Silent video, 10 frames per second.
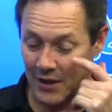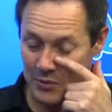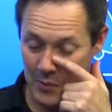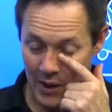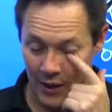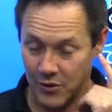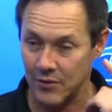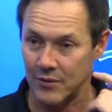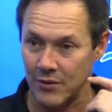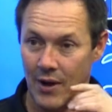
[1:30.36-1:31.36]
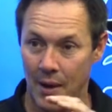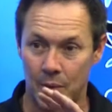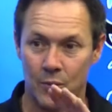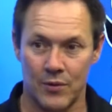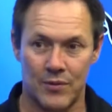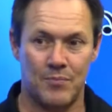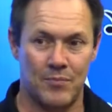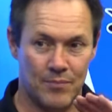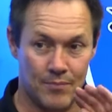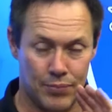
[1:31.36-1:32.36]
sounds to me like you're happy with
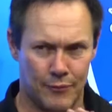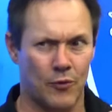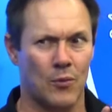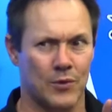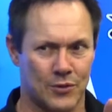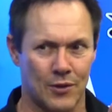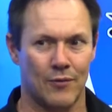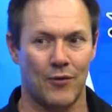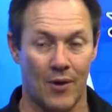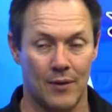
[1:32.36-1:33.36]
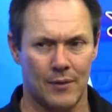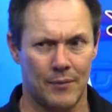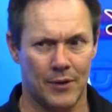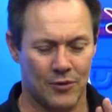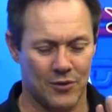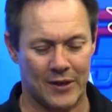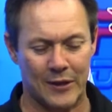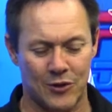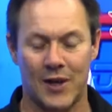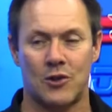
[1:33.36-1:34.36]
performance so far. I mean,
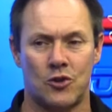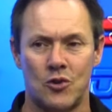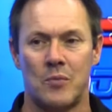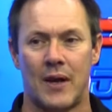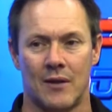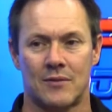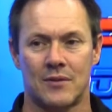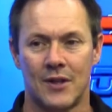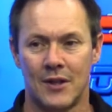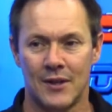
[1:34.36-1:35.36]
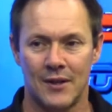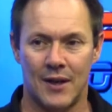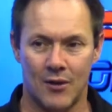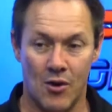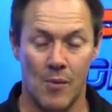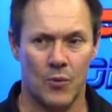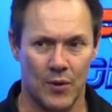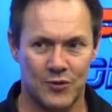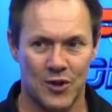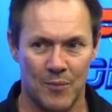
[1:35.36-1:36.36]
to get 2 medals at a
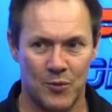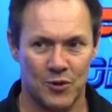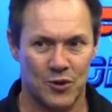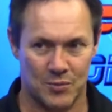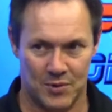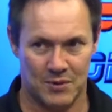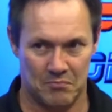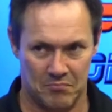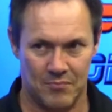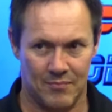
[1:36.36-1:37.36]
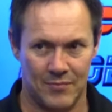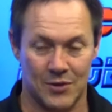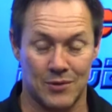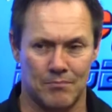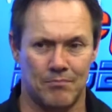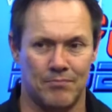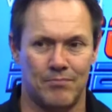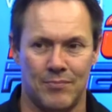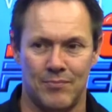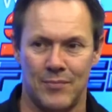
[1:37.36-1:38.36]
Commonwealth Championships is
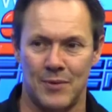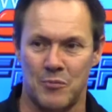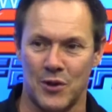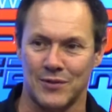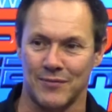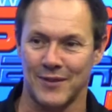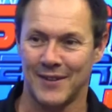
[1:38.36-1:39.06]
impressive.